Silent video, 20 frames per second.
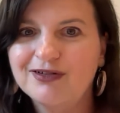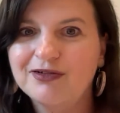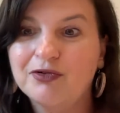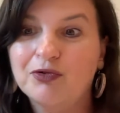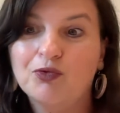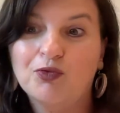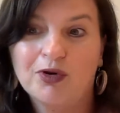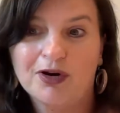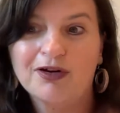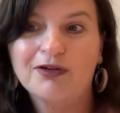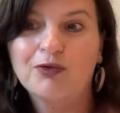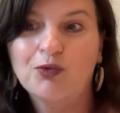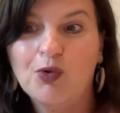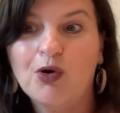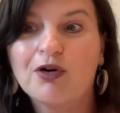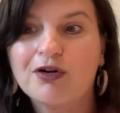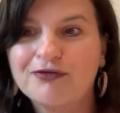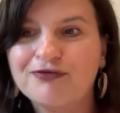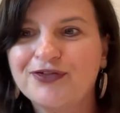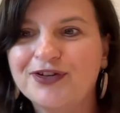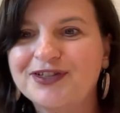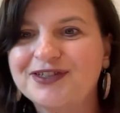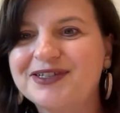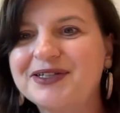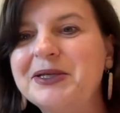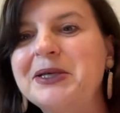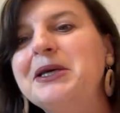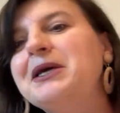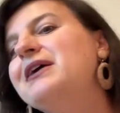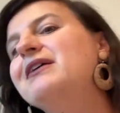worth it,
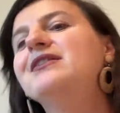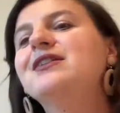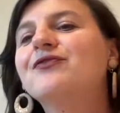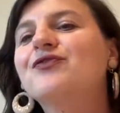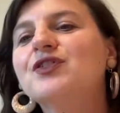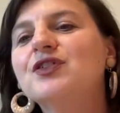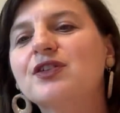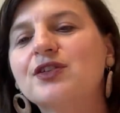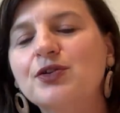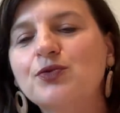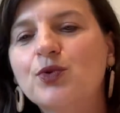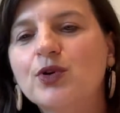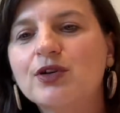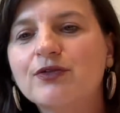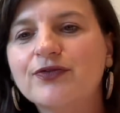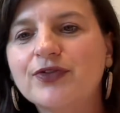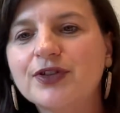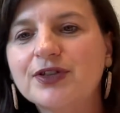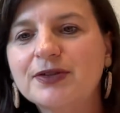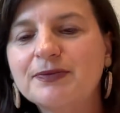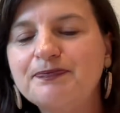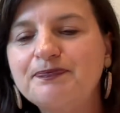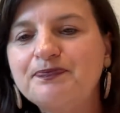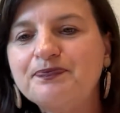definitely worth it.